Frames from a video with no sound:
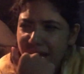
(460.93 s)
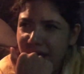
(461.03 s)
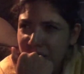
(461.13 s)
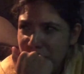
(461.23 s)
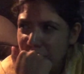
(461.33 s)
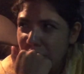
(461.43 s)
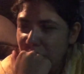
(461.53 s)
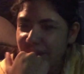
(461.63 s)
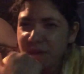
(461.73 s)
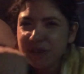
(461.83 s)
I don't
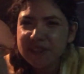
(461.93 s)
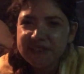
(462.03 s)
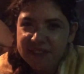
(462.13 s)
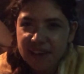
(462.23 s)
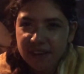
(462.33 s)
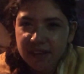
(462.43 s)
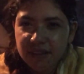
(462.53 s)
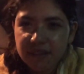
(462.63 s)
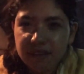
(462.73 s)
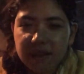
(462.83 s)
know. I felt sick.
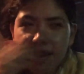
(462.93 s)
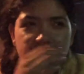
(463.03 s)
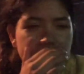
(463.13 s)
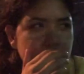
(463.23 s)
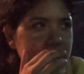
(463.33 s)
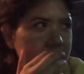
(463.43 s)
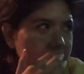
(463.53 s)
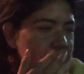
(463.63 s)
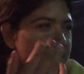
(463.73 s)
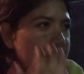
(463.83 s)

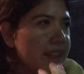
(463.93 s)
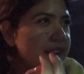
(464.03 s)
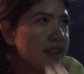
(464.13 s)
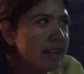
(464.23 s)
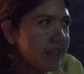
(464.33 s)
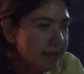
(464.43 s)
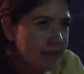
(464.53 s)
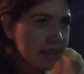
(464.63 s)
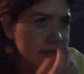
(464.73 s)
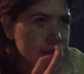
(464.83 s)
I felt really
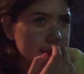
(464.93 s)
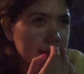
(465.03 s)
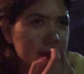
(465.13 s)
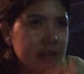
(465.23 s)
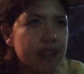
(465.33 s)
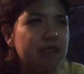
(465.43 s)
uneasy and just, I don't know.